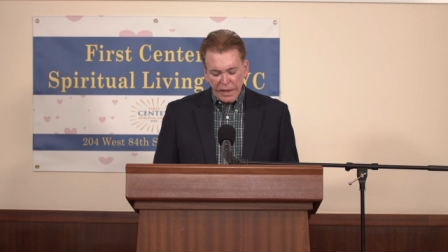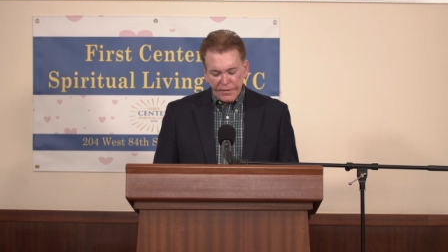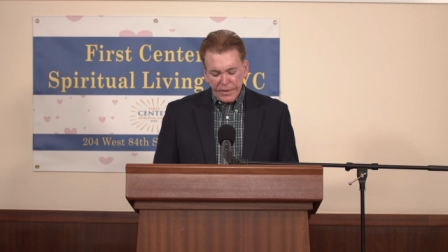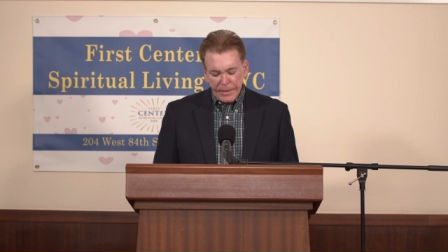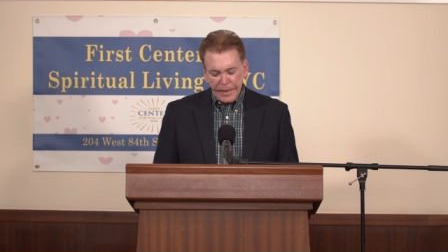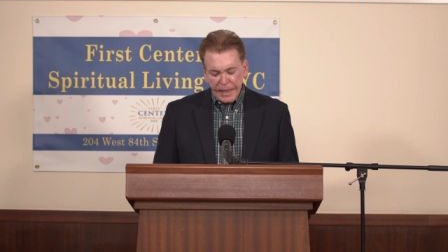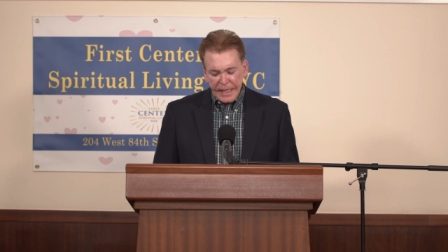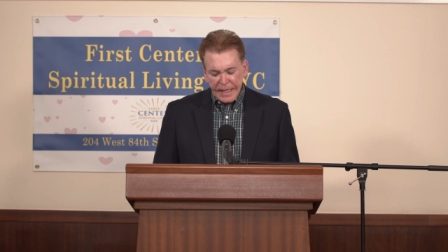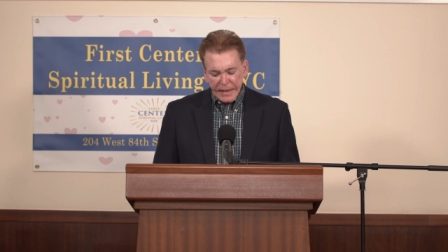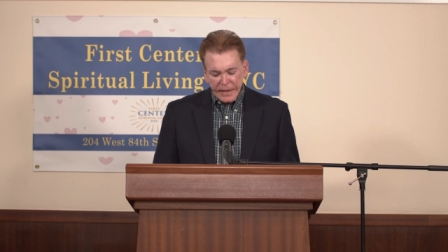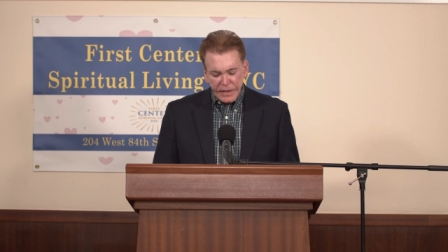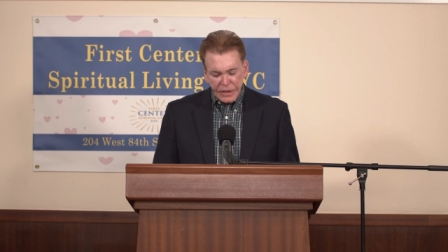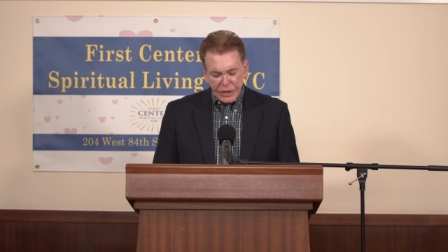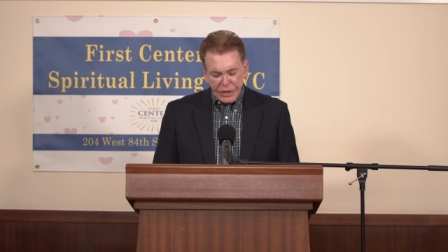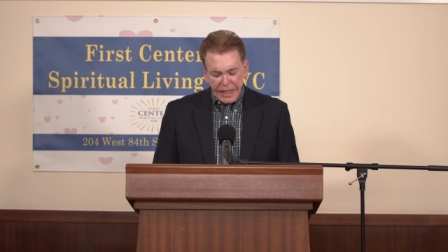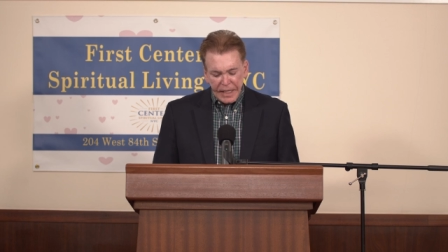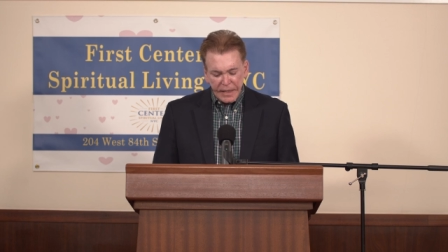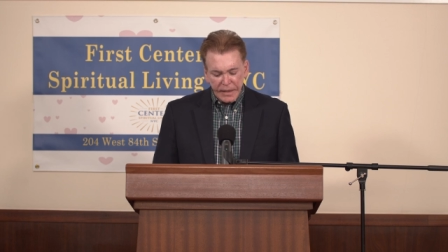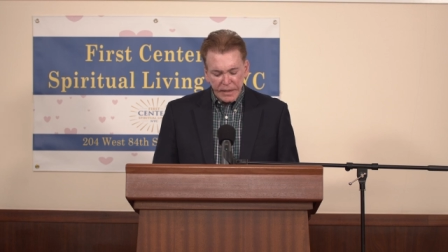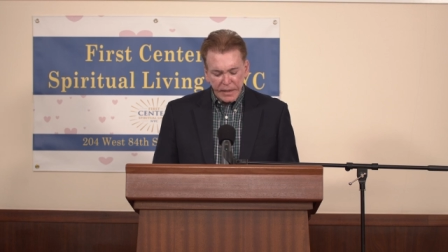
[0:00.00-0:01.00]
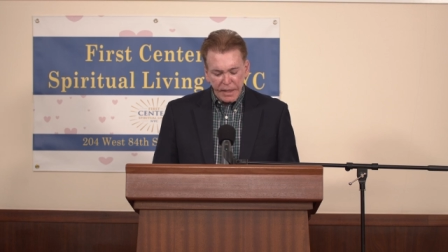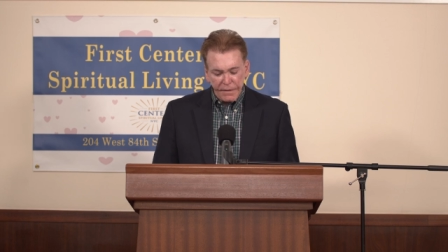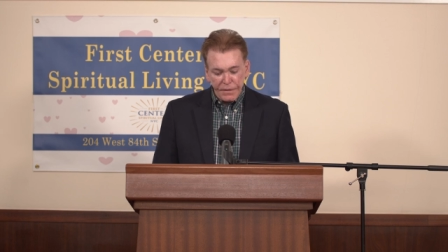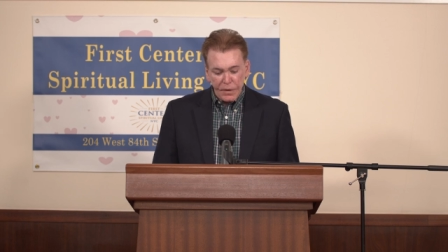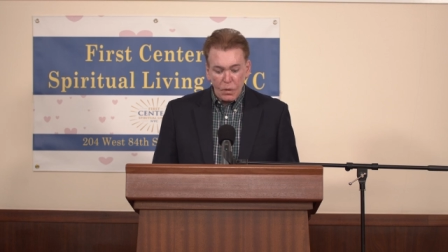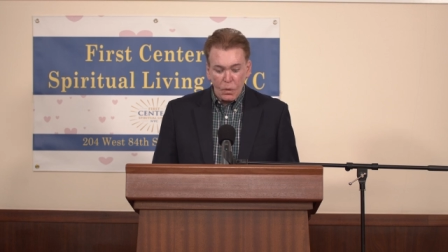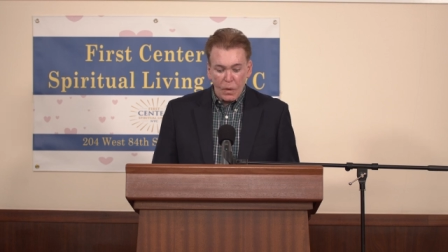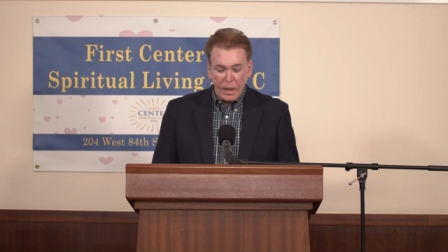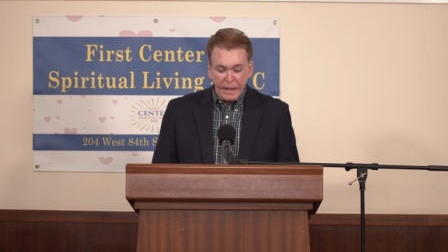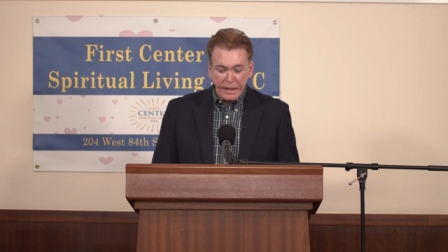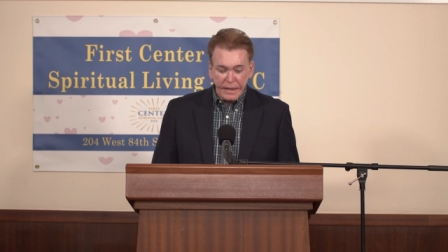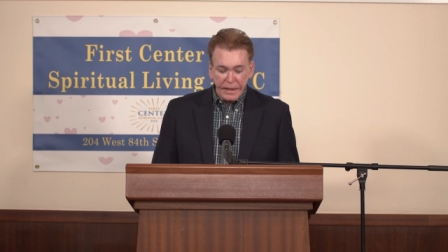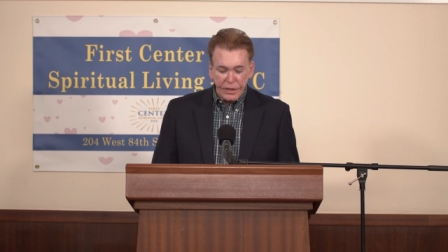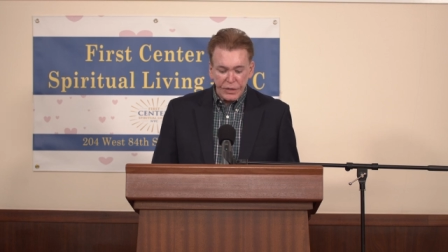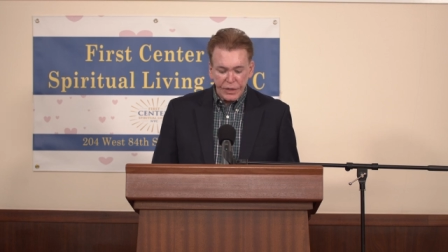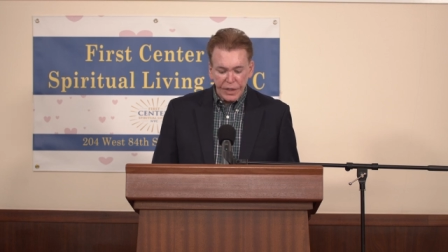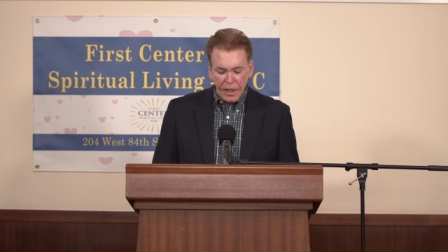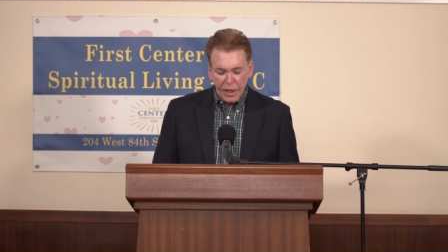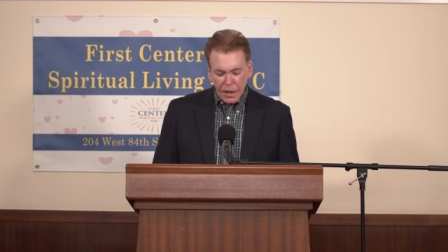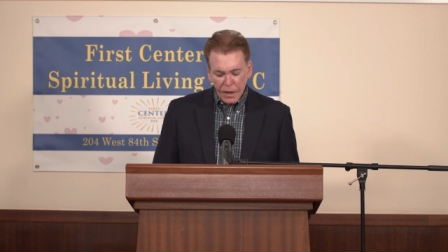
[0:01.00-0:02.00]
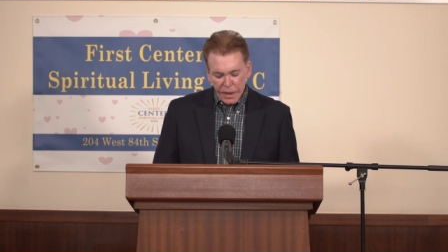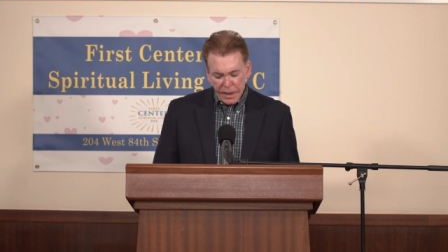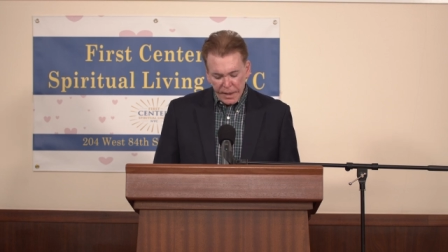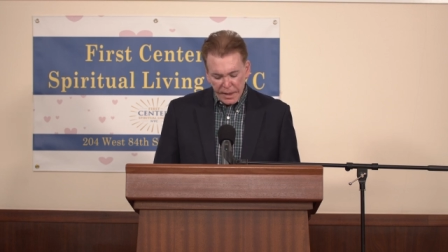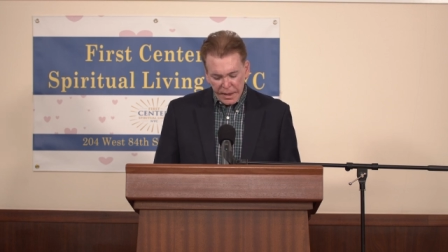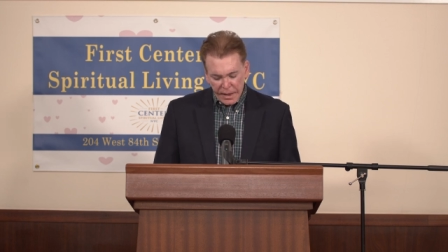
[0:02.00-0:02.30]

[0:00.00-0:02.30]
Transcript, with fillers: everybody has a chance, if you want to share,